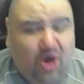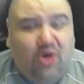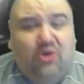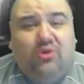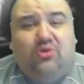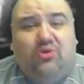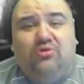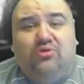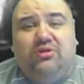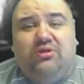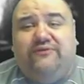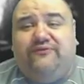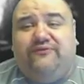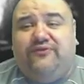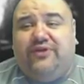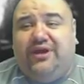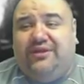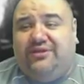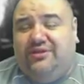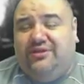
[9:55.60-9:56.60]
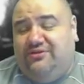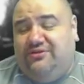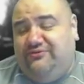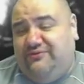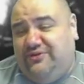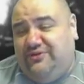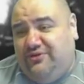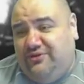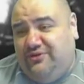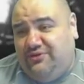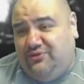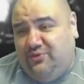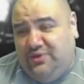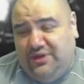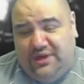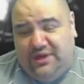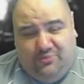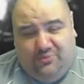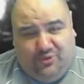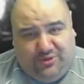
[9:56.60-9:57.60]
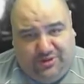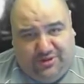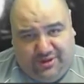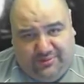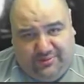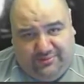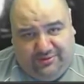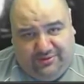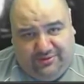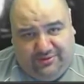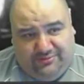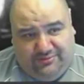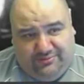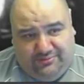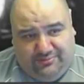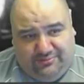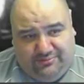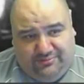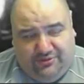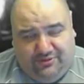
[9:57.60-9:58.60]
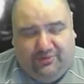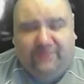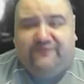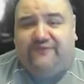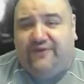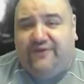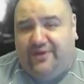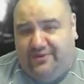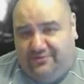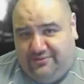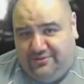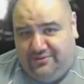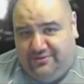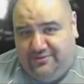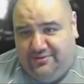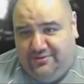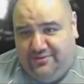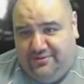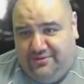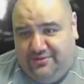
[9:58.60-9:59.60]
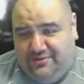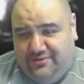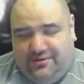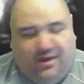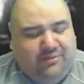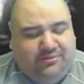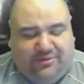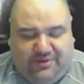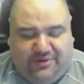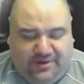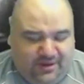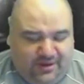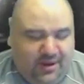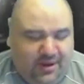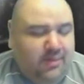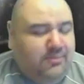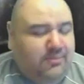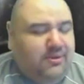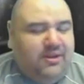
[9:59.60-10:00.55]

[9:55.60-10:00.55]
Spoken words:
Only for Godzilla to return 28 more times. So he failed. No, I'm just kidding.